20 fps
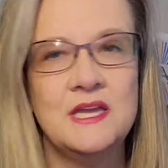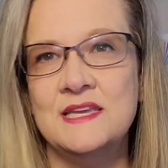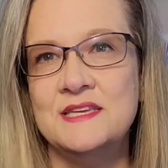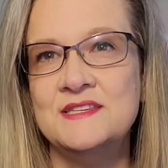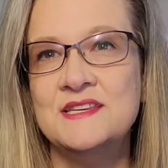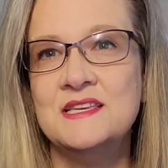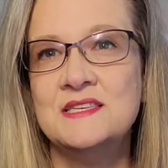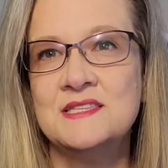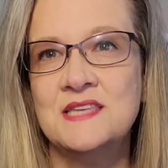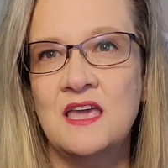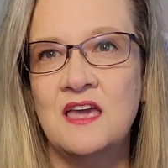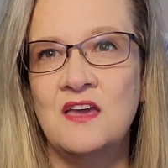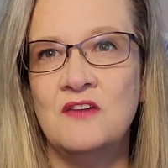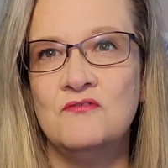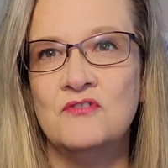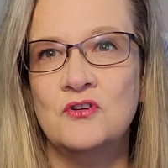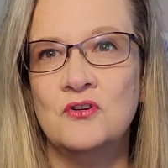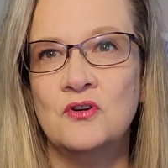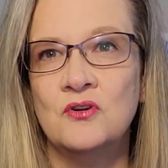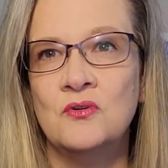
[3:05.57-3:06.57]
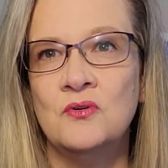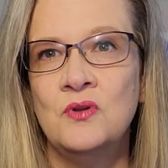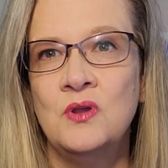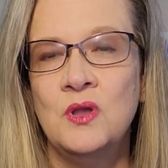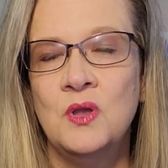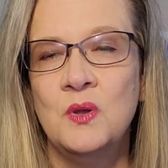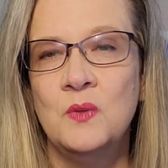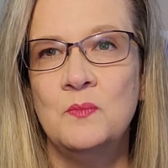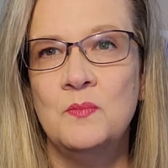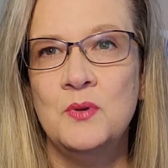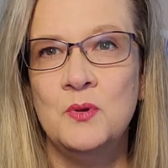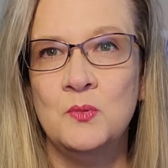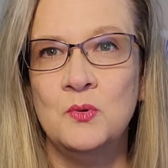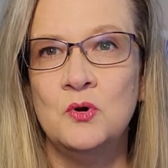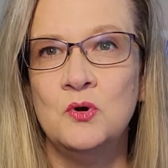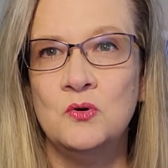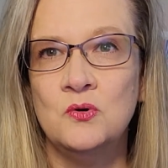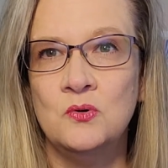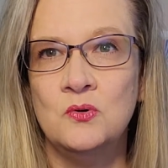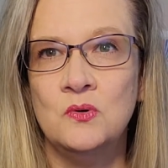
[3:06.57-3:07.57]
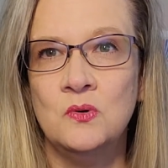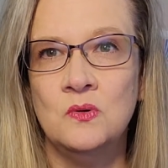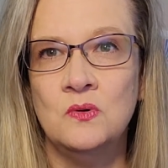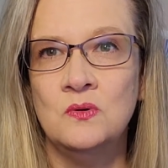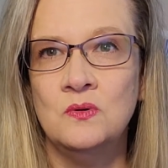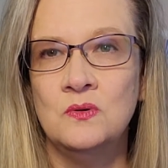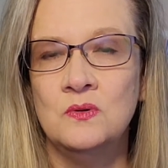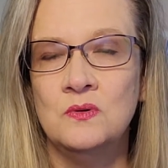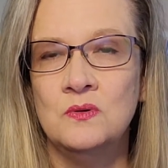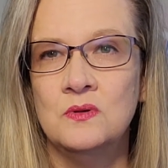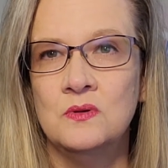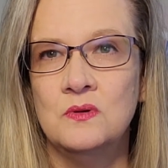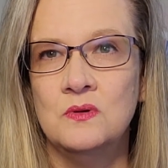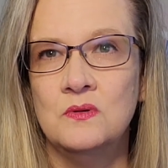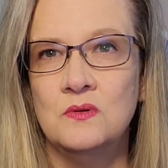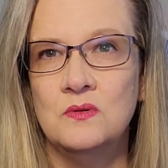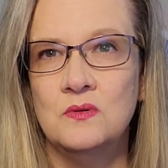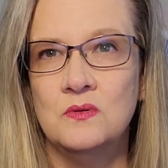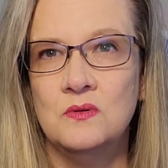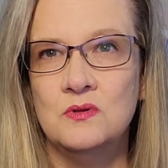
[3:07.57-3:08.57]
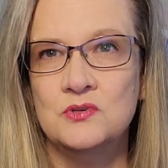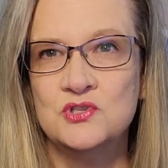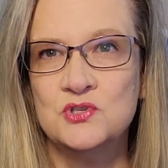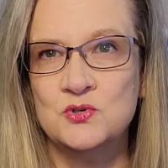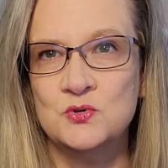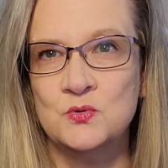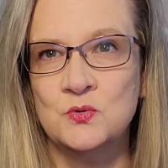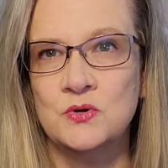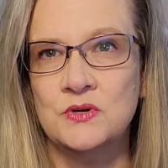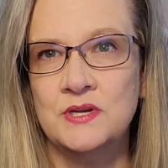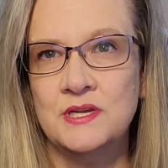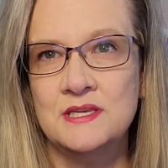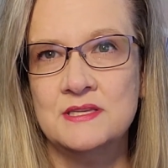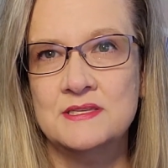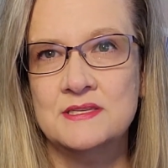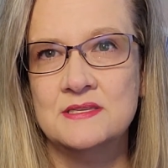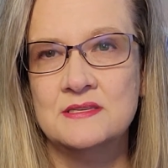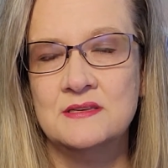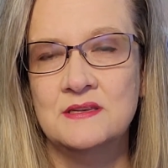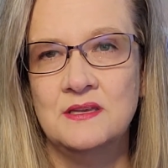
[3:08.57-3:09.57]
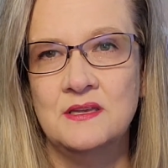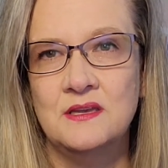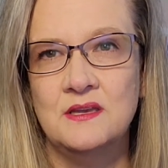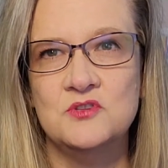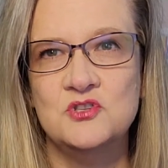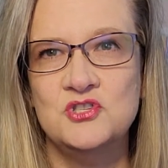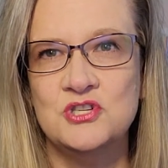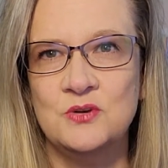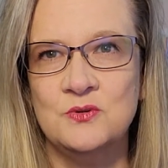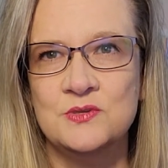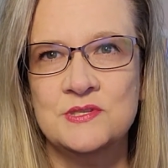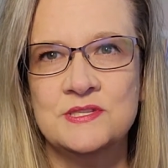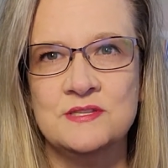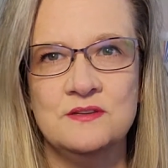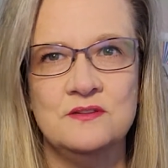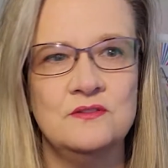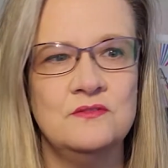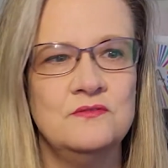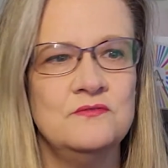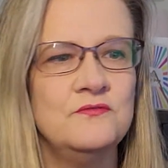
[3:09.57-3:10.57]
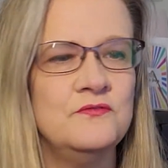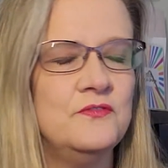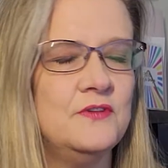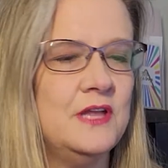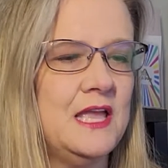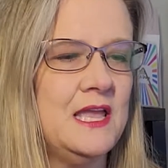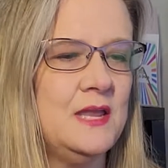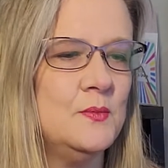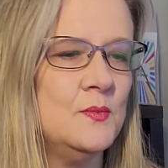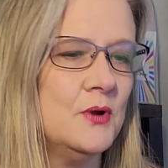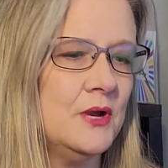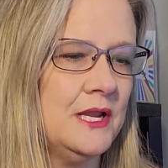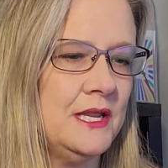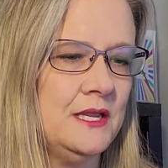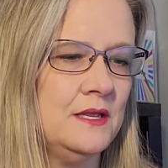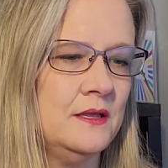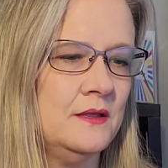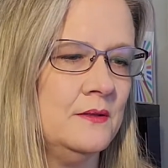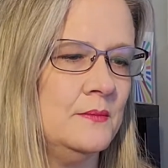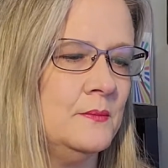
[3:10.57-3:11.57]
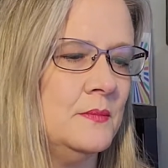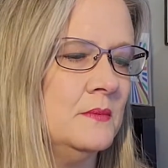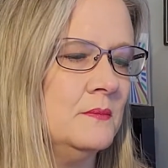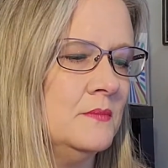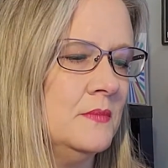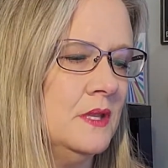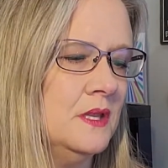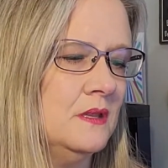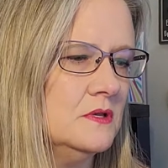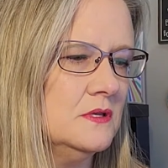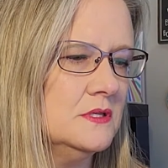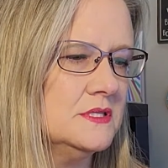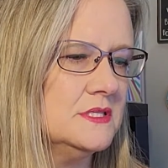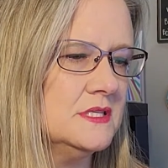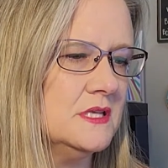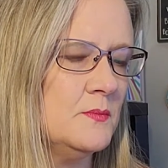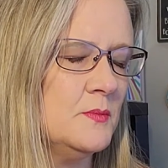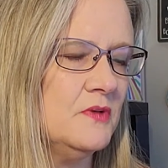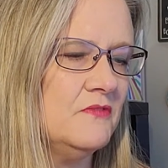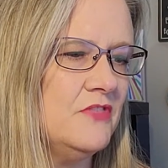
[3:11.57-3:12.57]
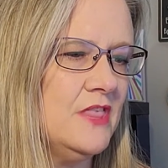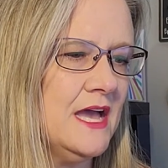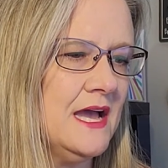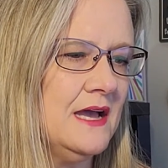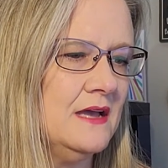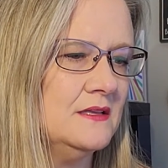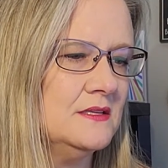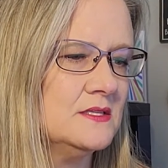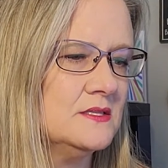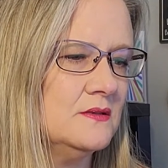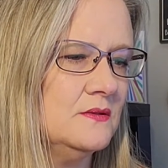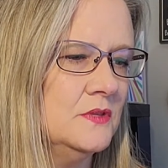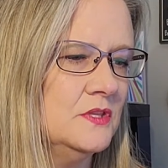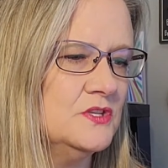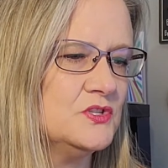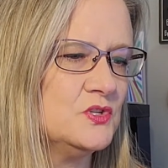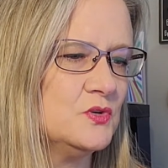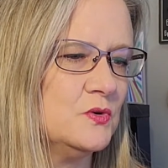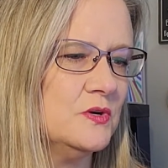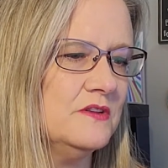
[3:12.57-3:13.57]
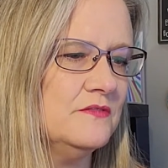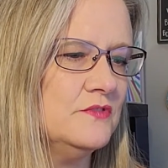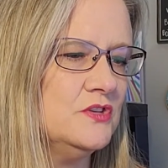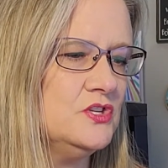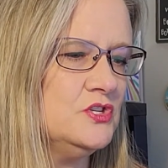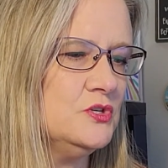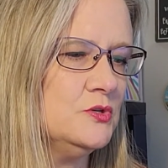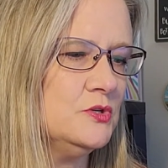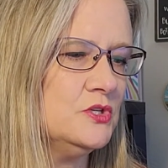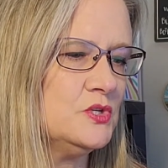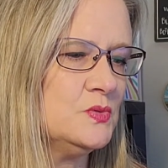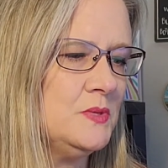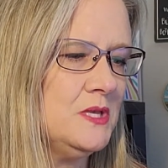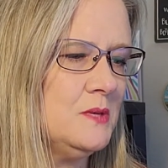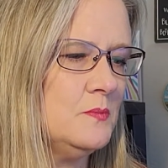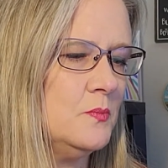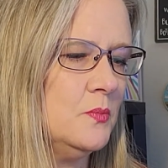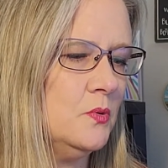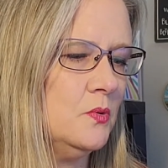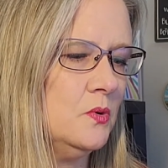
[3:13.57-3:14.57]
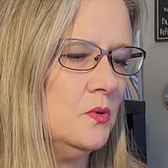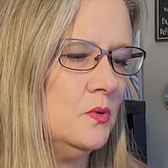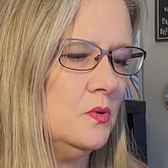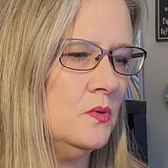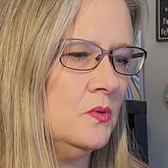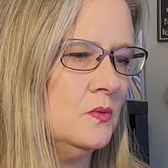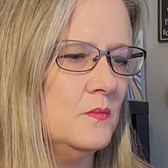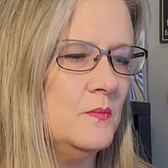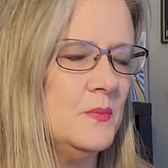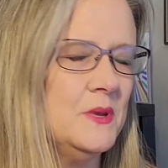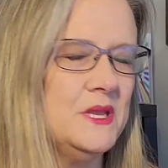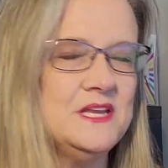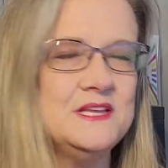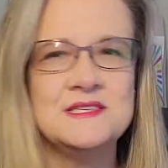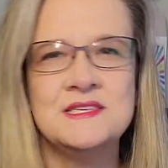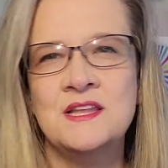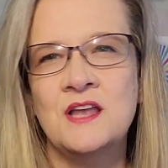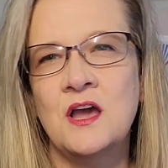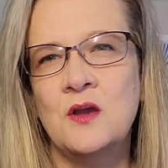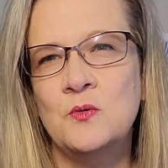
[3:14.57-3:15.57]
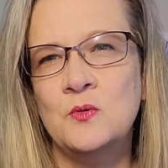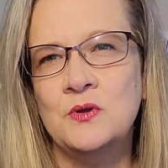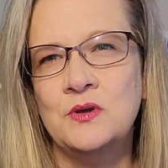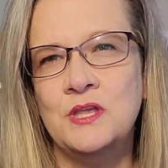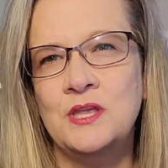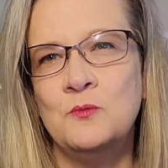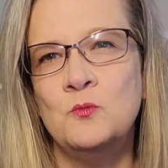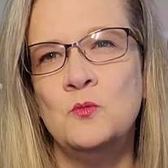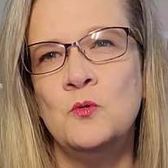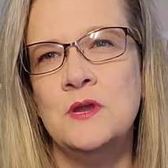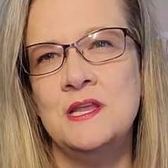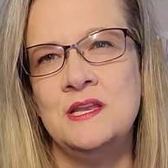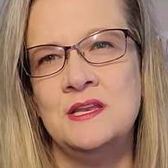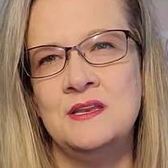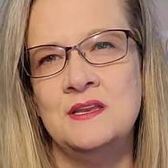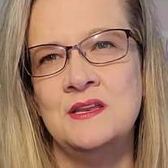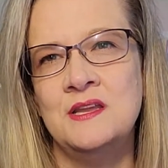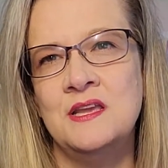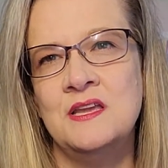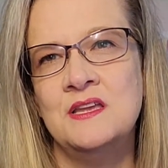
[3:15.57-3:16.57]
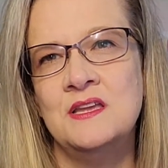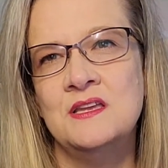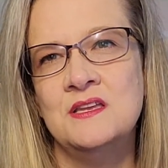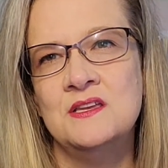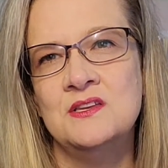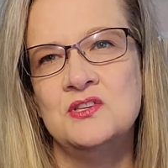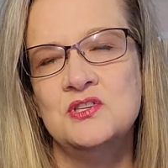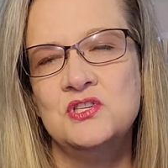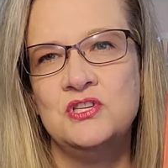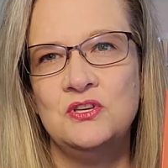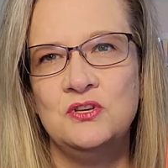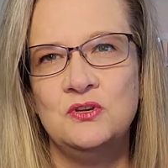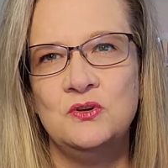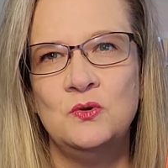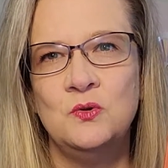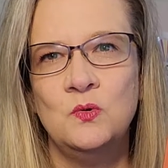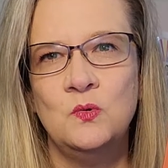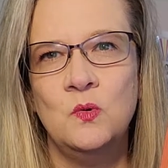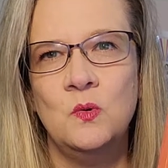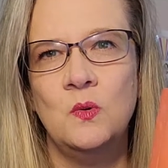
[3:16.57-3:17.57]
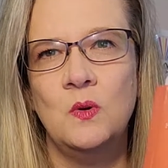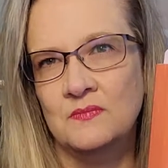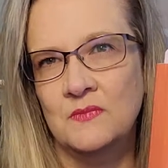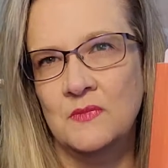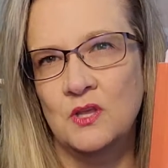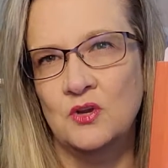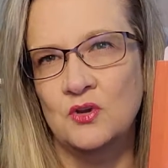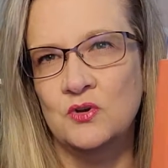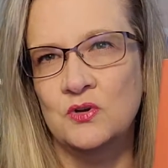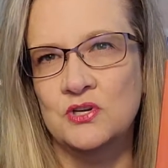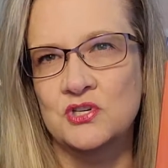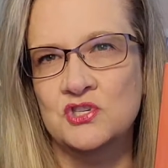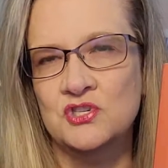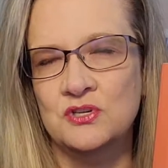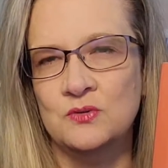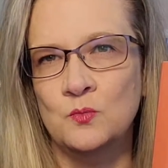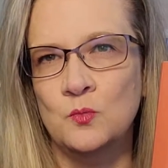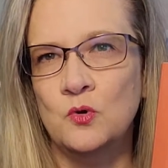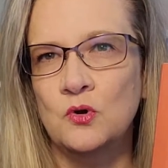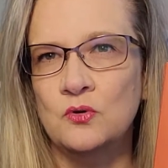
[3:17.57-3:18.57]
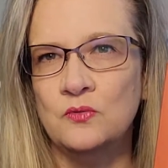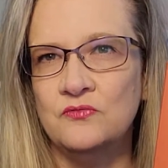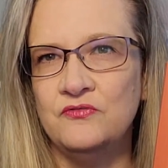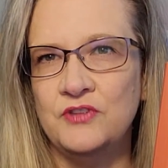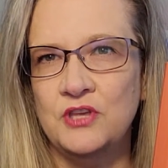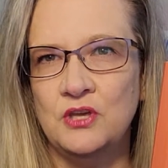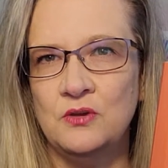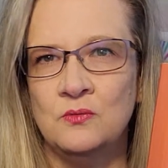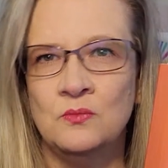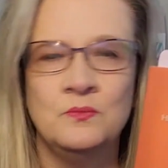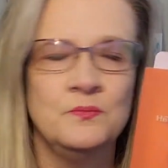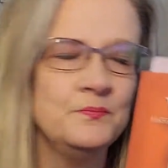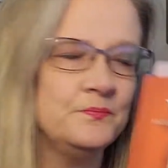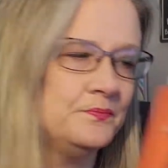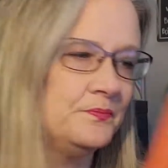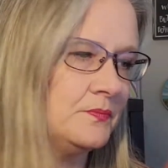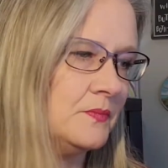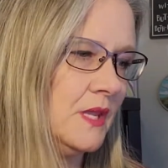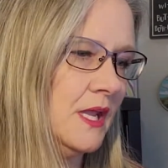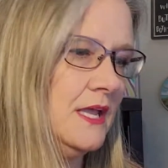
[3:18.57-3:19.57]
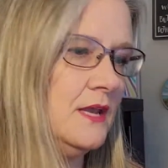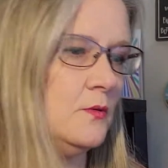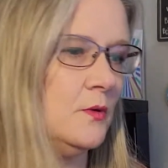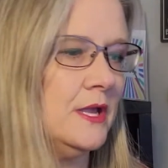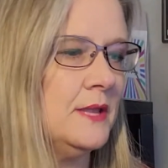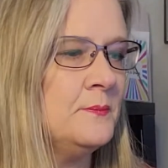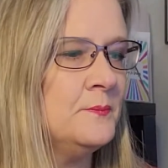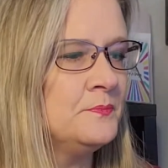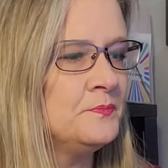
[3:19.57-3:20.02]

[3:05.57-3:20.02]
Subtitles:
it does cover biblical stories. Joseph, Abraham, some of that. The story of the Jewish people. But it's not really written to a Christian worldview. Anyway,